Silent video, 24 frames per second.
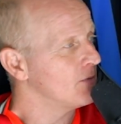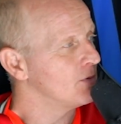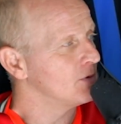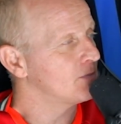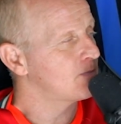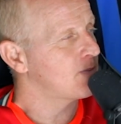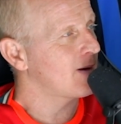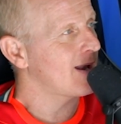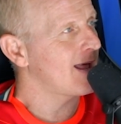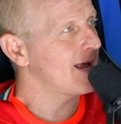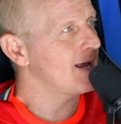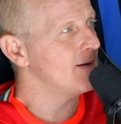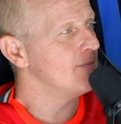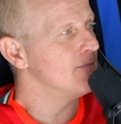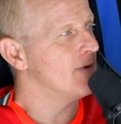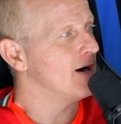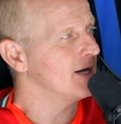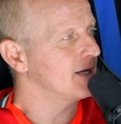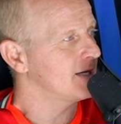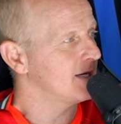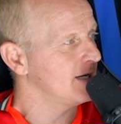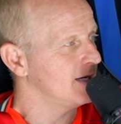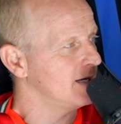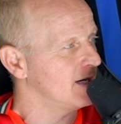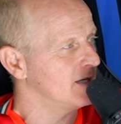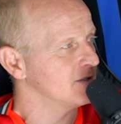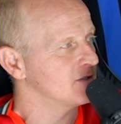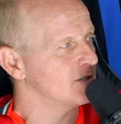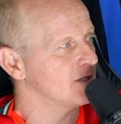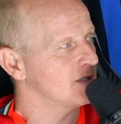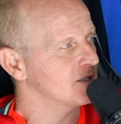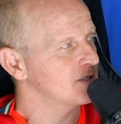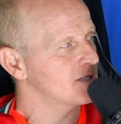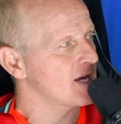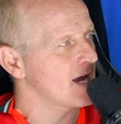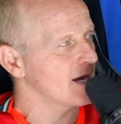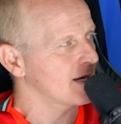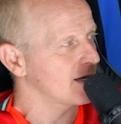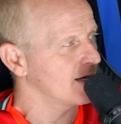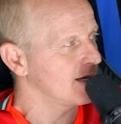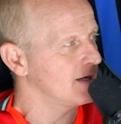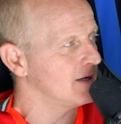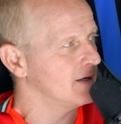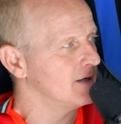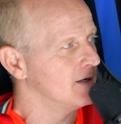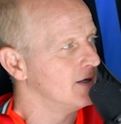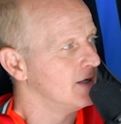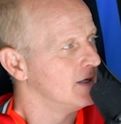would play Mikey as an
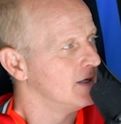attacking.